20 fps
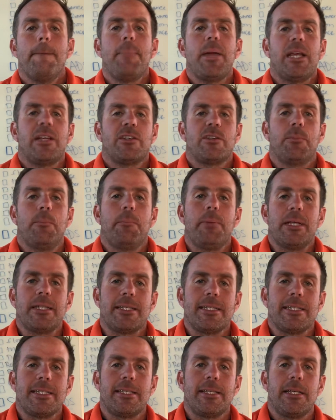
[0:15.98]
based
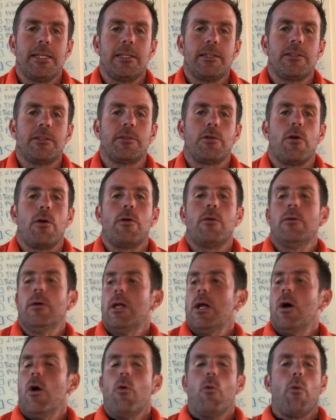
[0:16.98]
businesses. So,
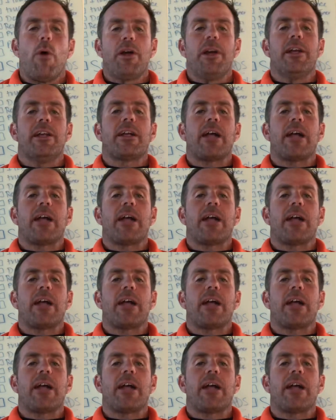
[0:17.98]
wanted